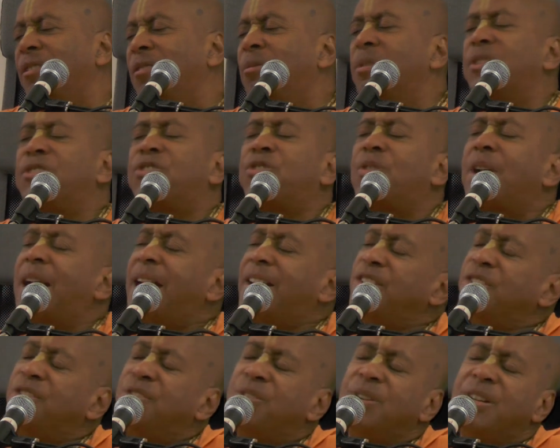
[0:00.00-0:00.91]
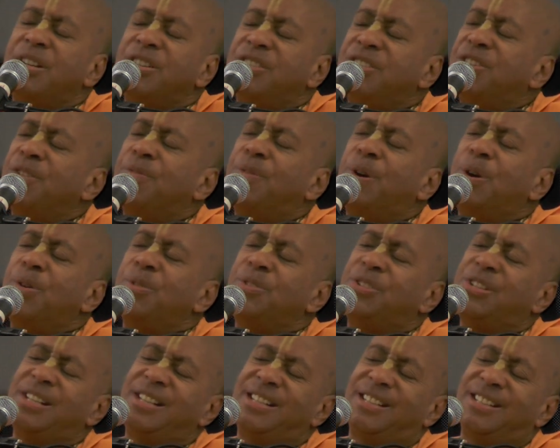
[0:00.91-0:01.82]
We're attracted to his
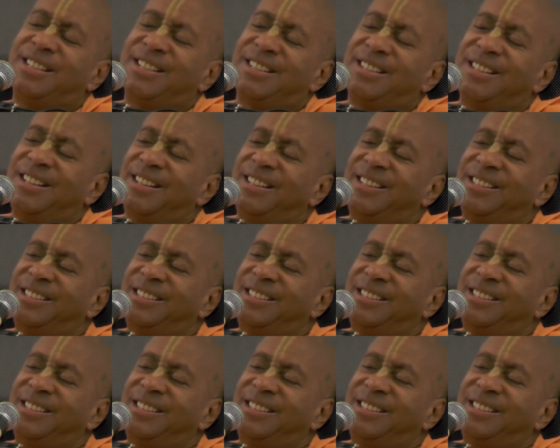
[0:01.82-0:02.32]
devotees.